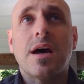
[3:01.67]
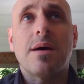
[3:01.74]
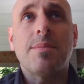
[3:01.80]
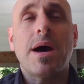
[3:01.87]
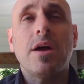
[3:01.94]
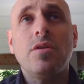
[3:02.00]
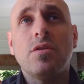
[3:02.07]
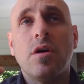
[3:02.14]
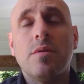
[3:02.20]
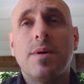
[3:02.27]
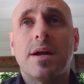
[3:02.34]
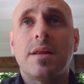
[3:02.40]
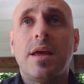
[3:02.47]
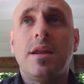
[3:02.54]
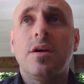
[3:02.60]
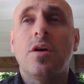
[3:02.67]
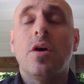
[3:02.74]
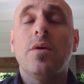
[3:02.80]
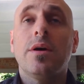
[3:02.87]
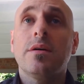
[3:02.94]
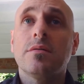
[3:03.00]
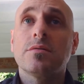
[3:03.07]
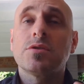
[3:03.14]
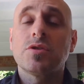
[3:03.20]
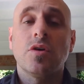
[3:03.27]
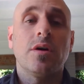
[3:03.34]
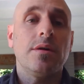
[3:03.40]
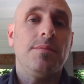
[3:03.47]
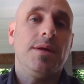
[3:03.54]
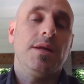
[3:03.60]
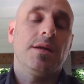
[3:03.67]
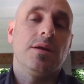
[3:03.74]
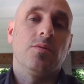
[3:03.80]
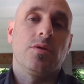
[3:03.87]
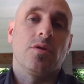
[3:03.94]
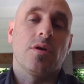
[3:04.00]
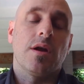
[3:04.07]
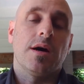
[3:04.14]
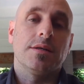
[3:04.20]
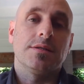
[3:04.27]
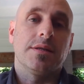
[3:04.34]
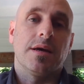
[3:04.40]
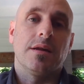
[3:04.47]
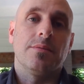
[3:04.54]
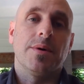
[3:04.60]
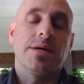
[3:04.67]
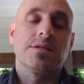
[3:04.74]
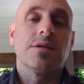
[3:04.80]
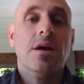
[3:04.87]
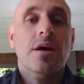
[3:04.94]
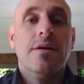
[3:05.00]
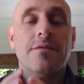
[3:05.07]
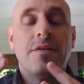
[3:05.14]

How do you go about getting going? Start immediately with your client's database.